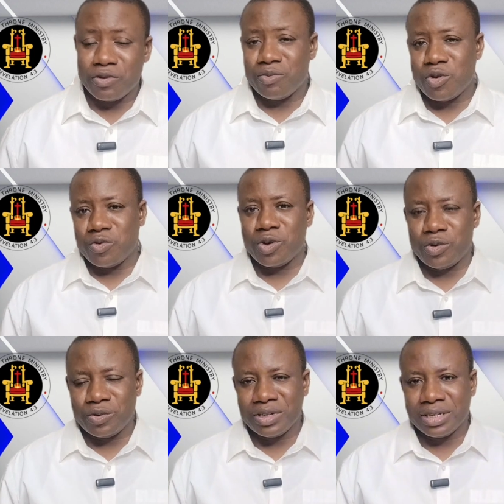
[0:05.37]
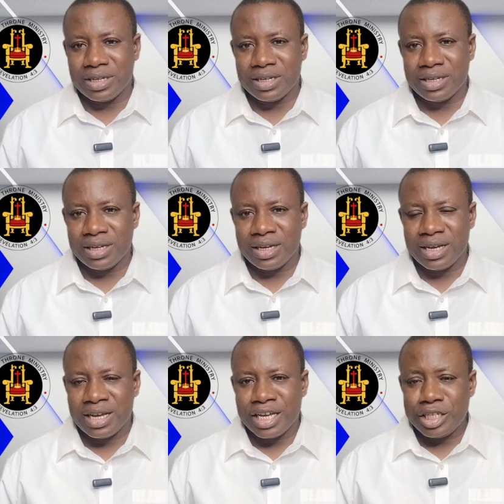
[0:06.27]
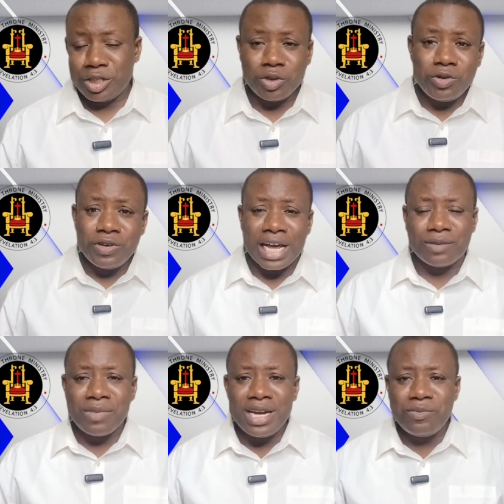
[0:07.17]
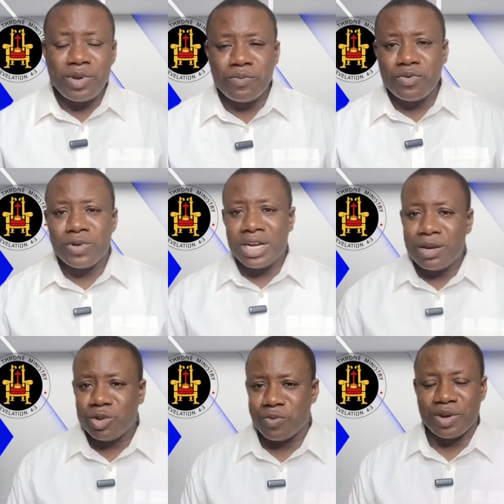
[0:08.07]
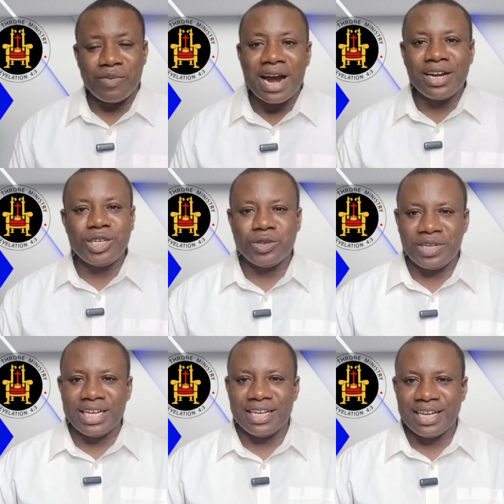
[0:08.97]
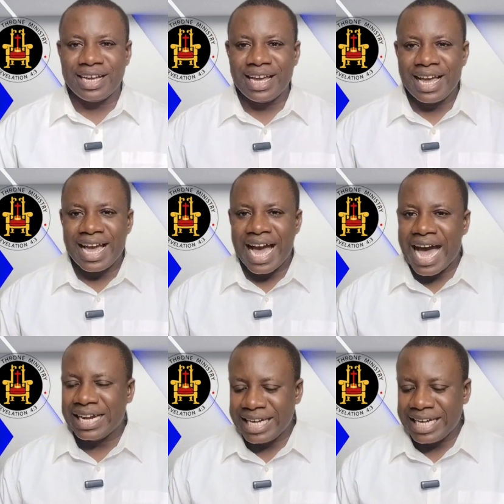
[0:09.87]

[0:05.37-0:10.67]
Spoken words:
Mokuolu. Did you know that many people claim to be married today and